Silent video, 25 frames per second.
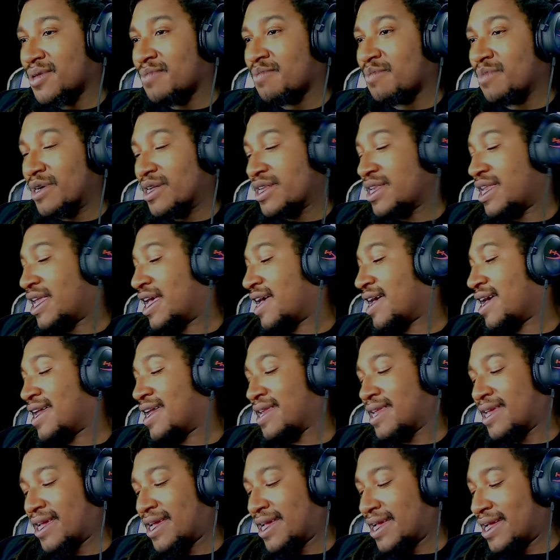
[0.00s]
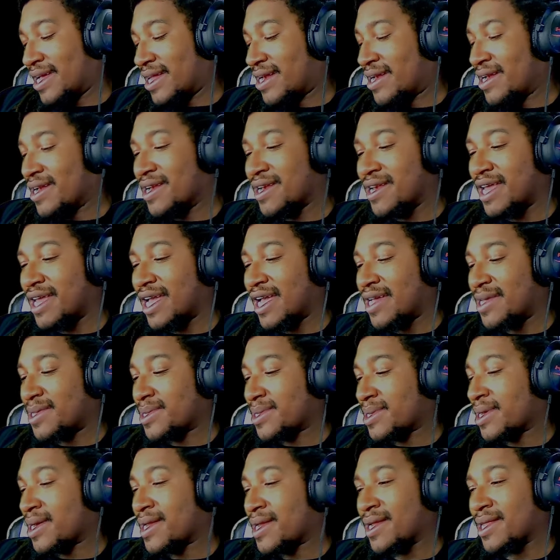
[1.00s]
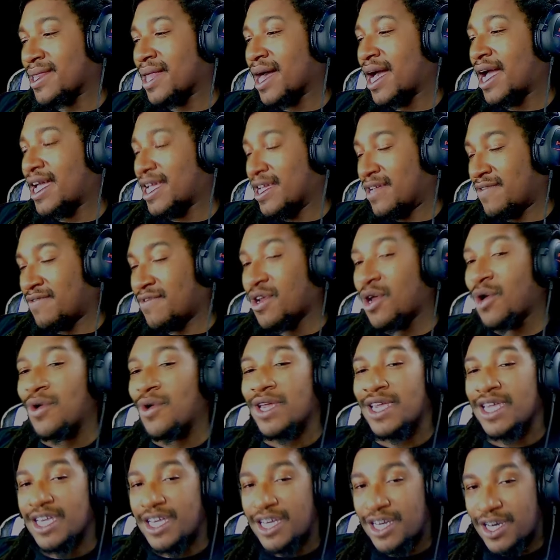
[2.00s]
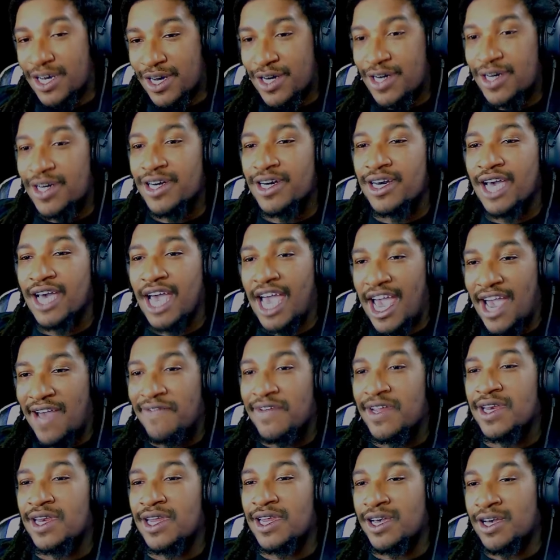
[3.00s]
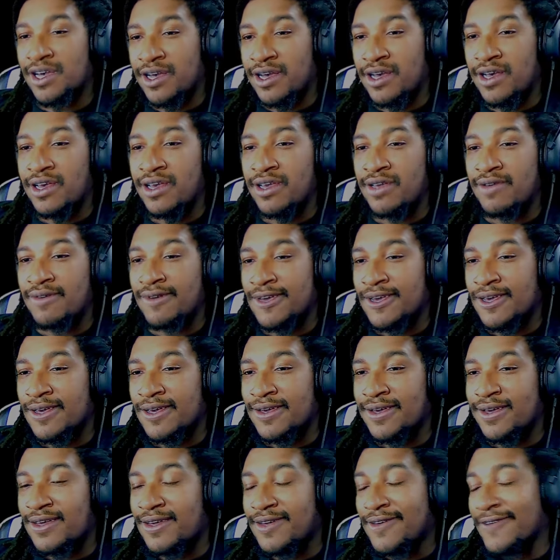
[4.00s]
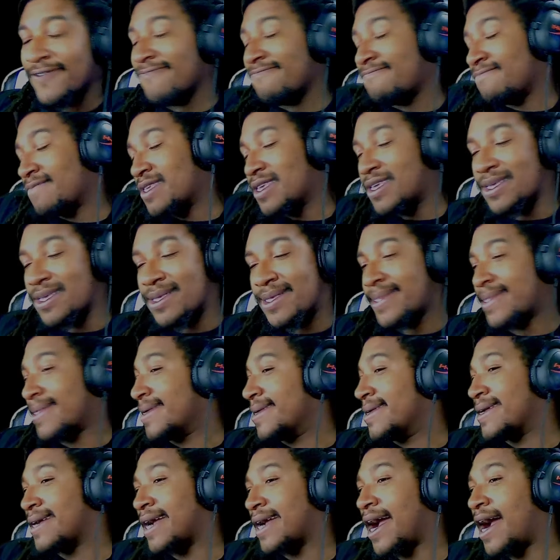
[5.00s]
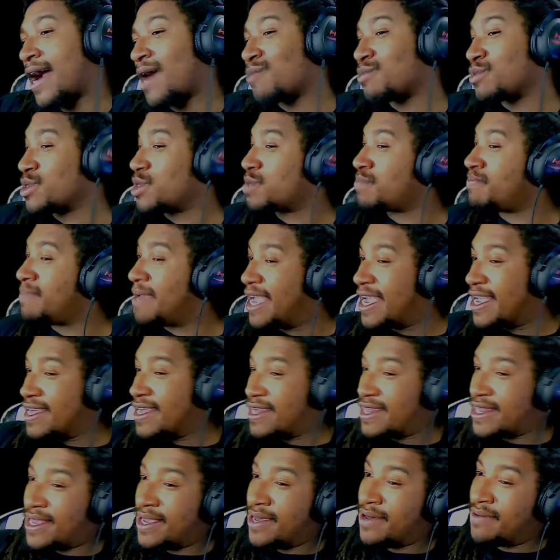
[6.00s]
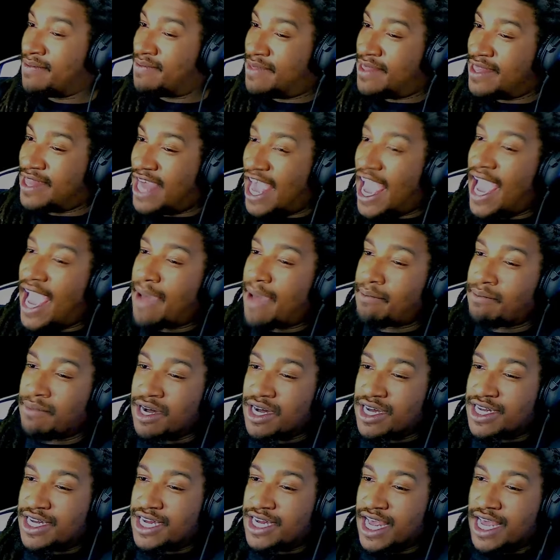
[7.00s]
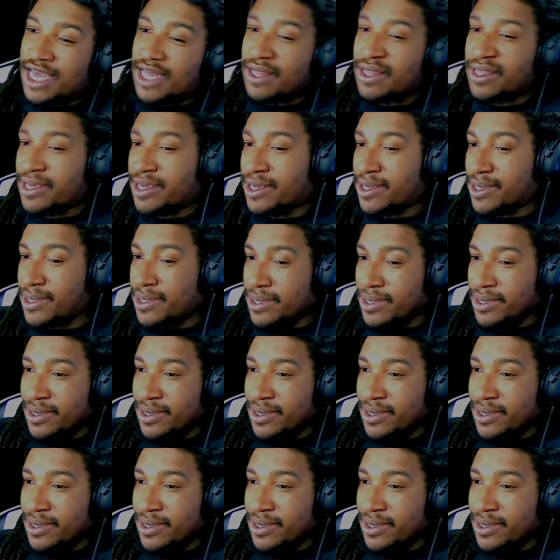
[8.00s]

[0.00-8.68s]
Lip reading: But now, at the end of the day, Sonny, like, even though he could have it done, Sonny grew in power. He still gotta respect him that much, at least.